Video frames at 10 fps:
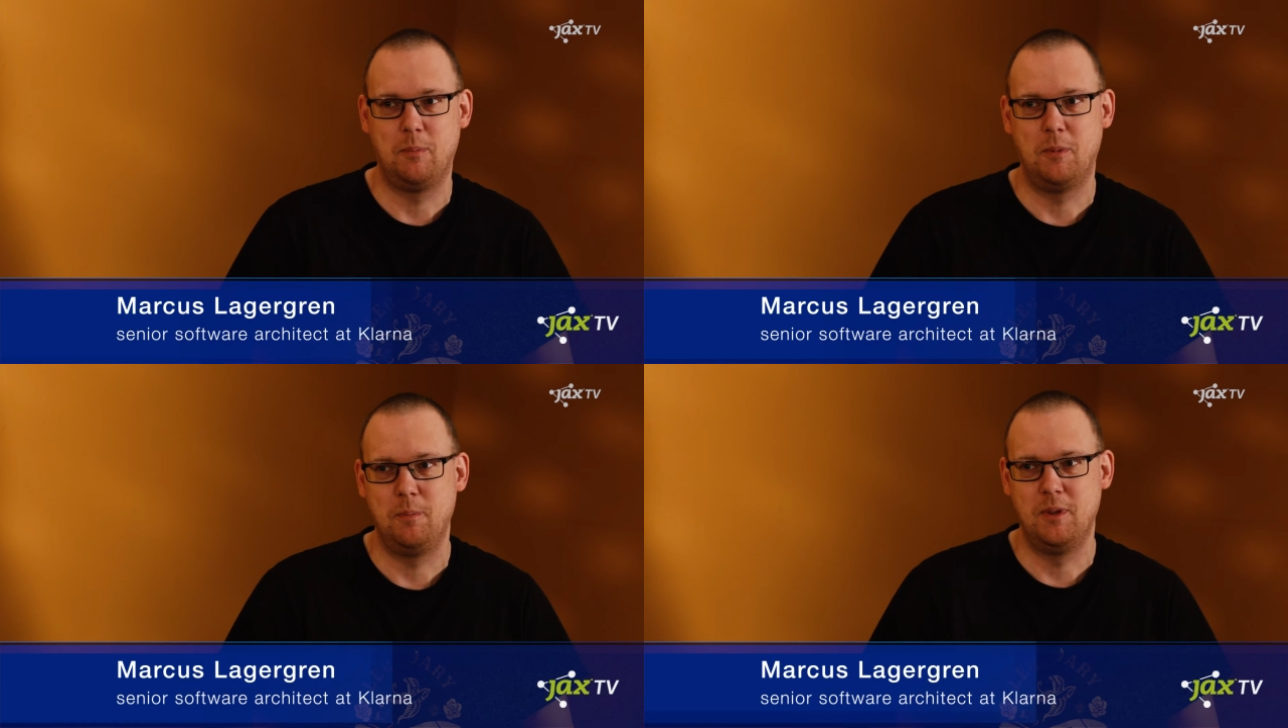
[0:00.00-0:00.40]

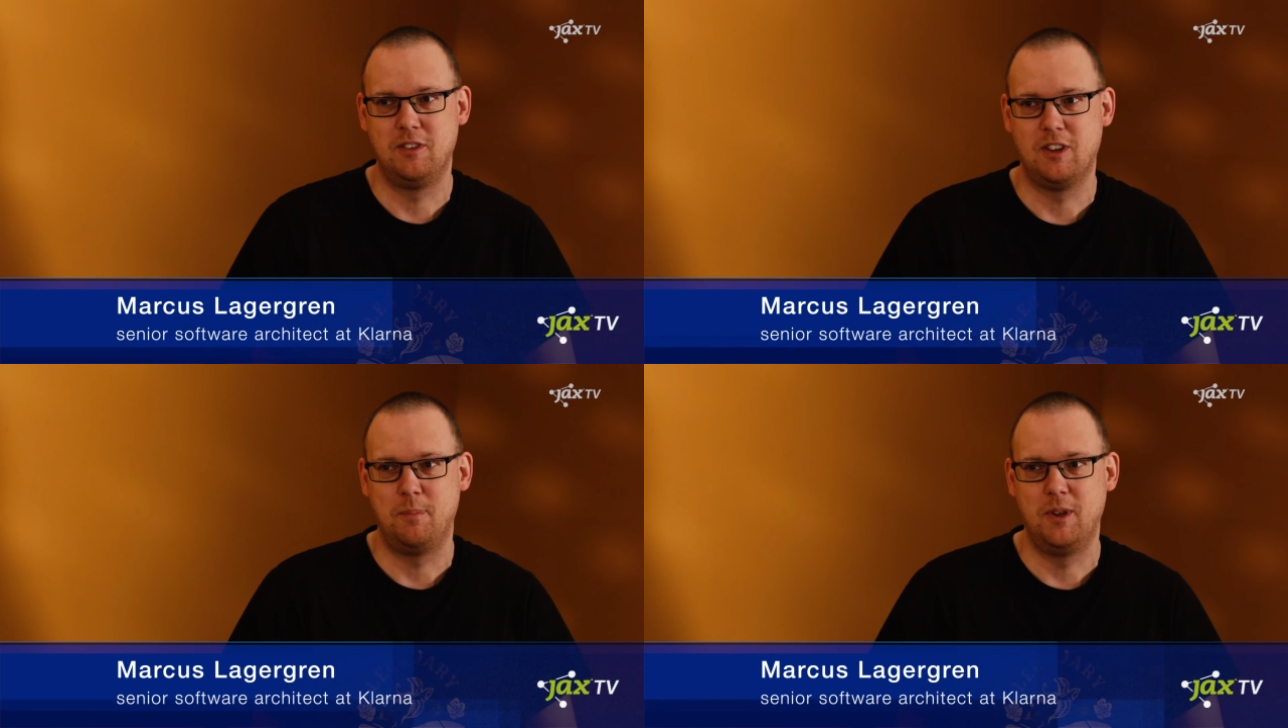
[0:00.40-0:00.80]
That might be
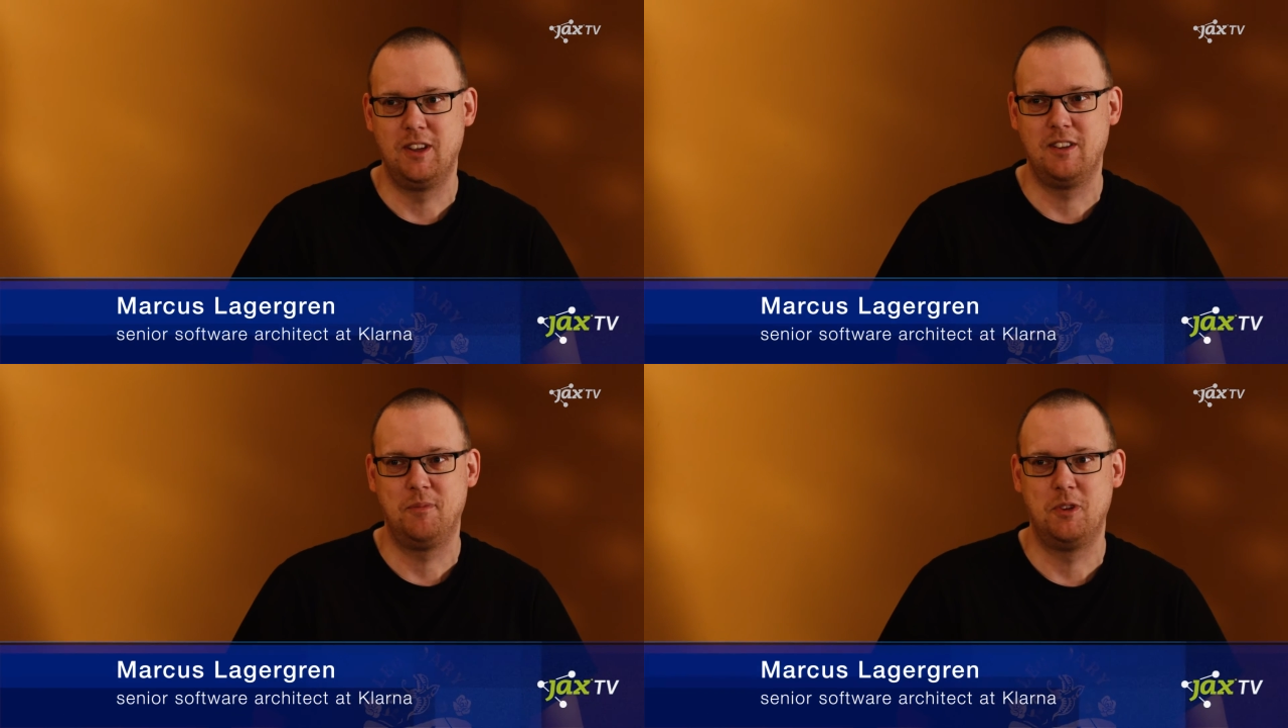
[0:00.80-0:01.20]
a
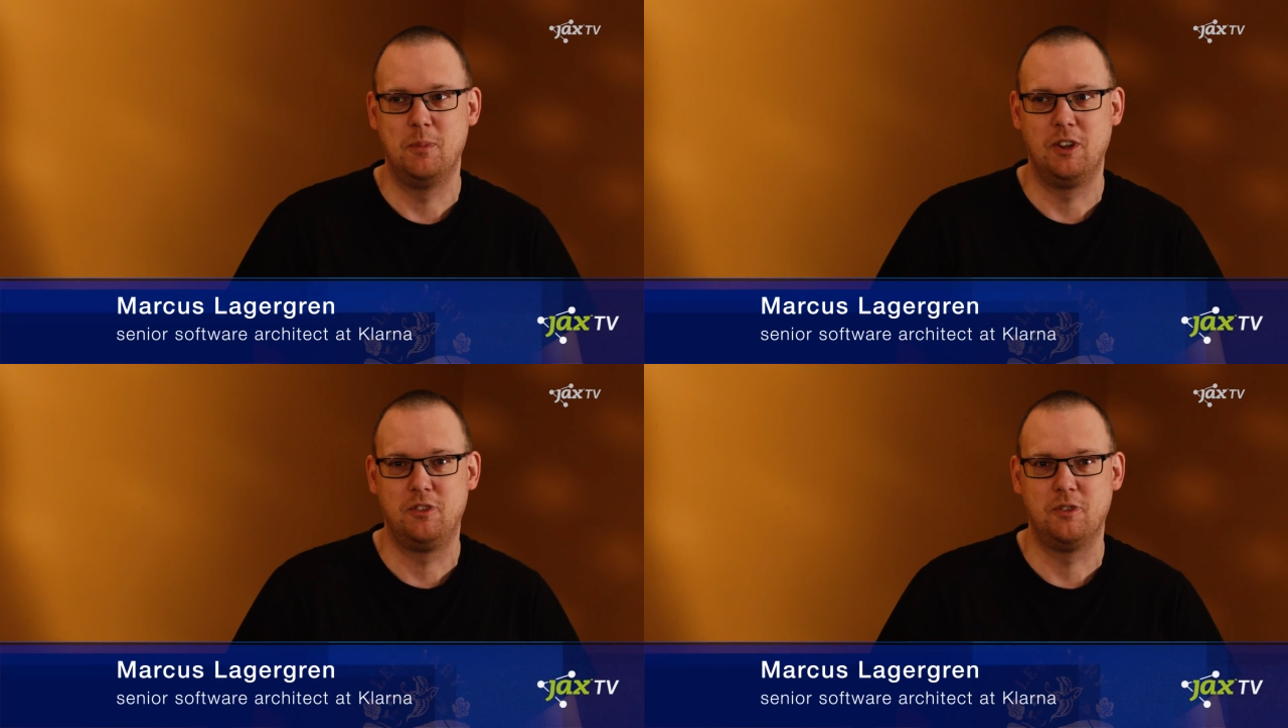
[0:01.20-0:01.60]
topic
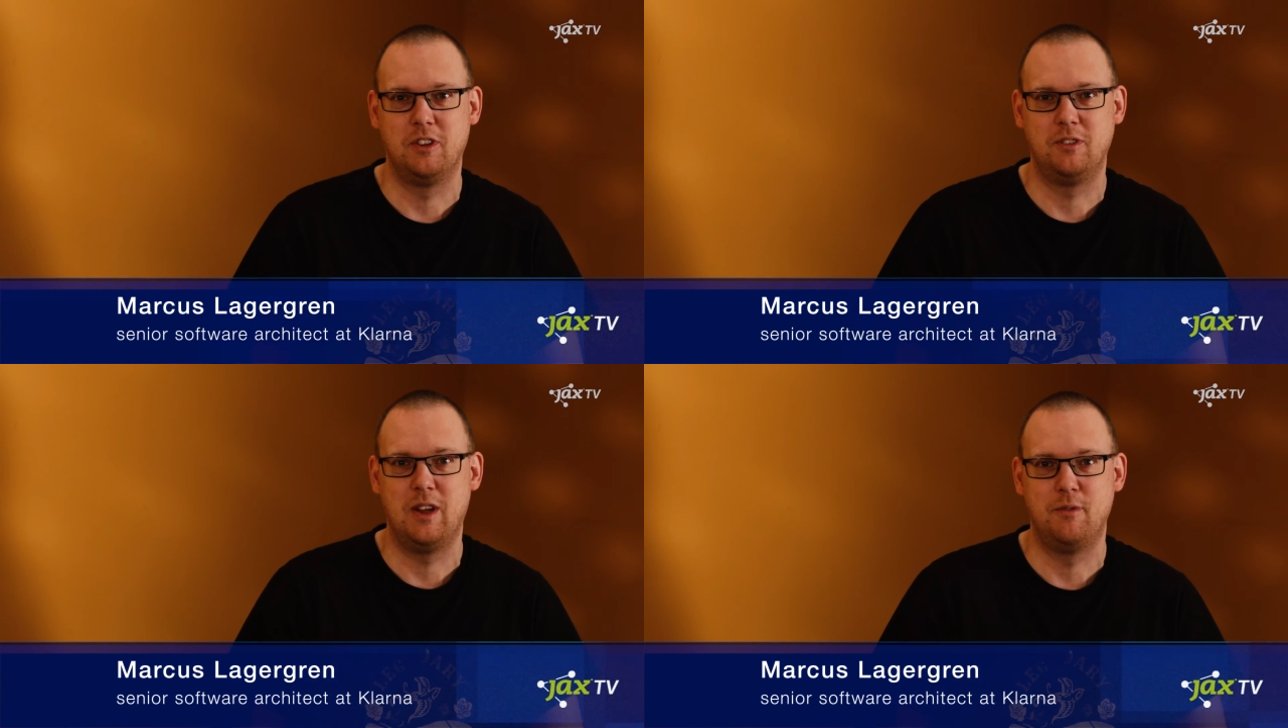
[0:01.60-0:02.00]
to make
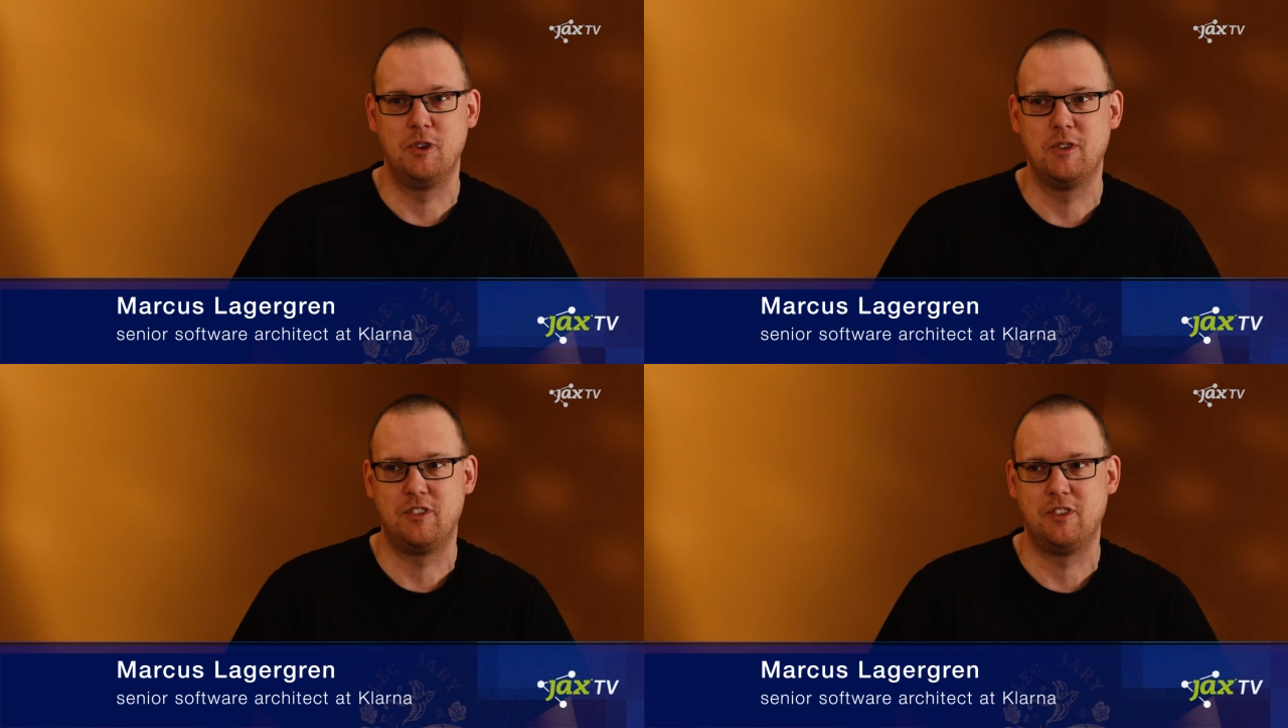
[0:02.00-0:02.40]
sure that to have
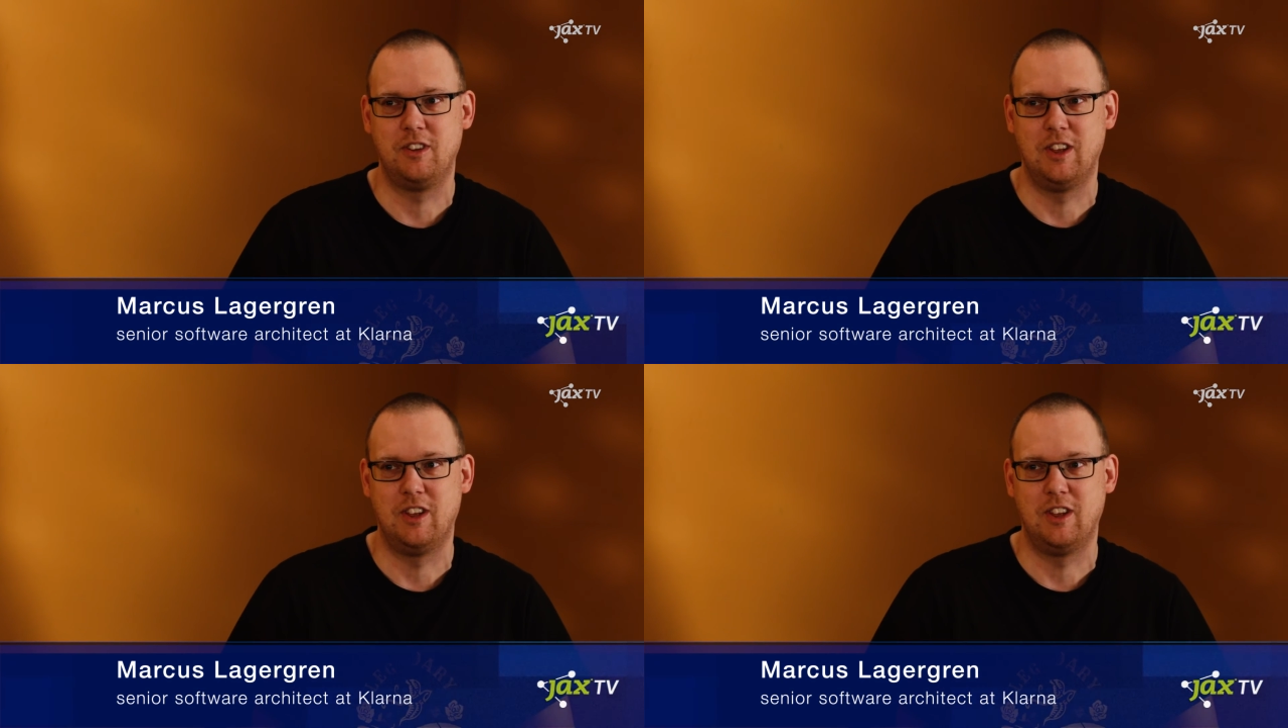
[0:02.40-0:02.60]
regression